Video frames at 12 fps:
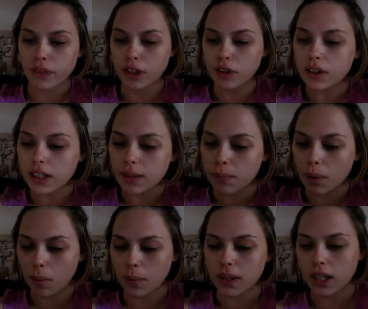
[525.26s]
literally
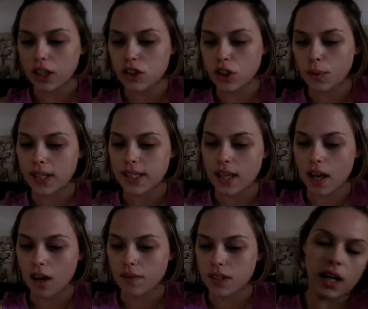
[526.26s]
probably like 2 weeks
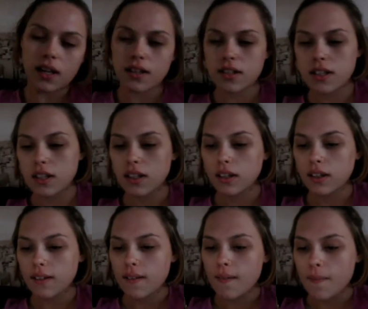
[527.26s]
off, and
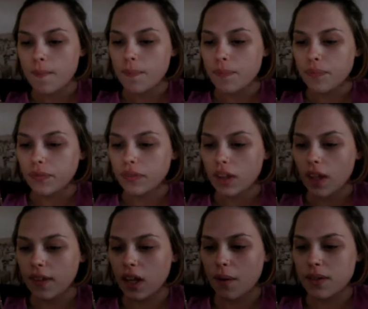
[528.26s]
I
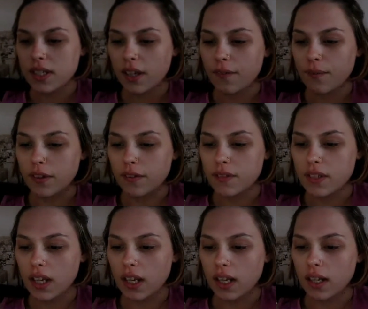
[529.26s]
think I was like
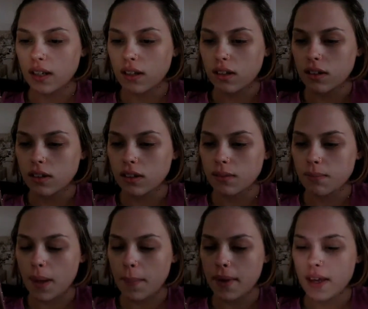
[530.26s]
15,
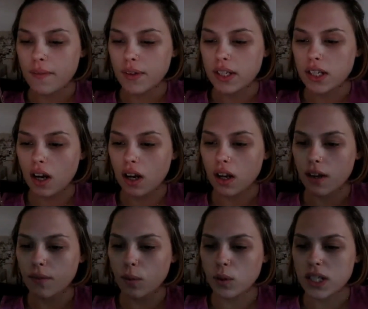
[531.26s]
maybe even
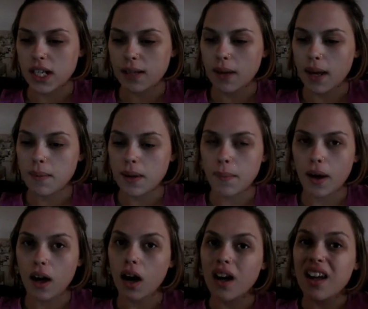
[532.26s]
younger, 14 maybe,
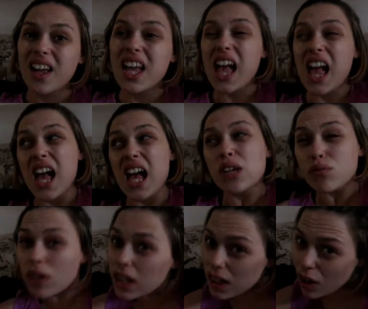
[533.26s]
but
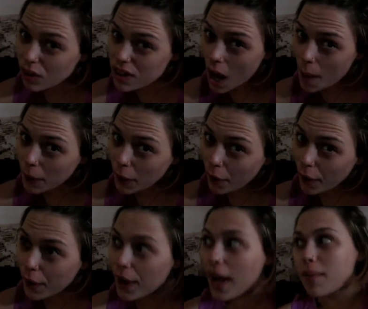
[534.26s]
really long time
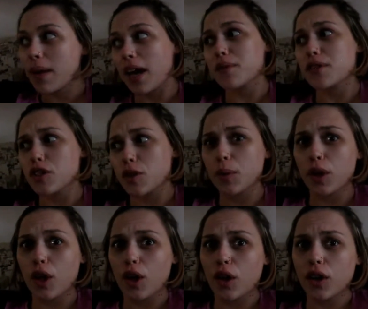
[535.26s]
ago. And my hair was super
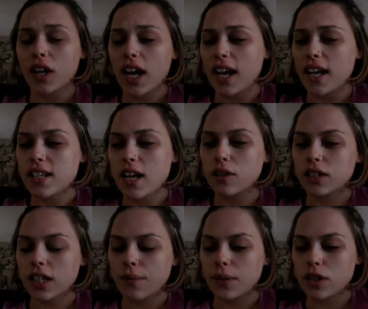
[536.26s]
long, and I looked
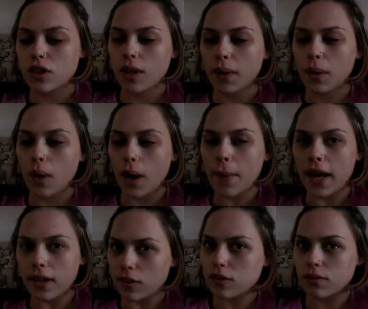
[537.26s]
at that picture and I'm like, wow, my
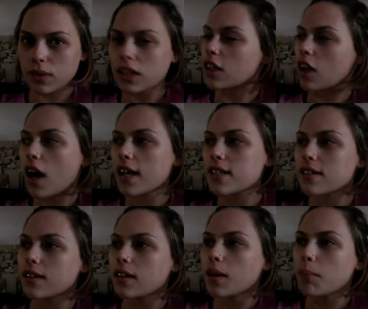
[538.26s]
hair looks really nice.
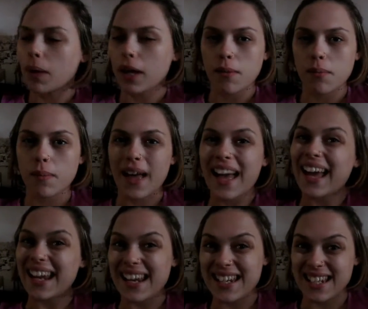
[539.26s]
But I remember
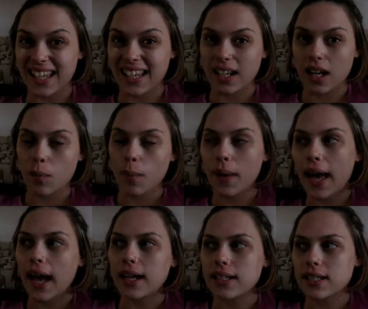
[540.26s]
hating it. I remember
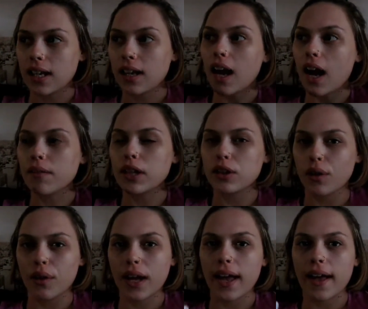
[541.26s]
hating having
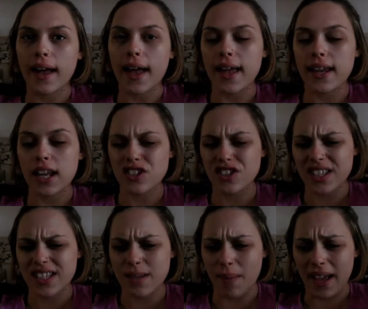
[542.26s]
long hair. And as you can
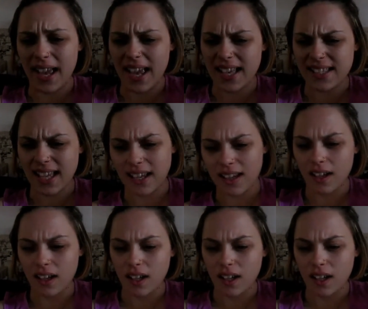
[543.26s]
see, my hair's like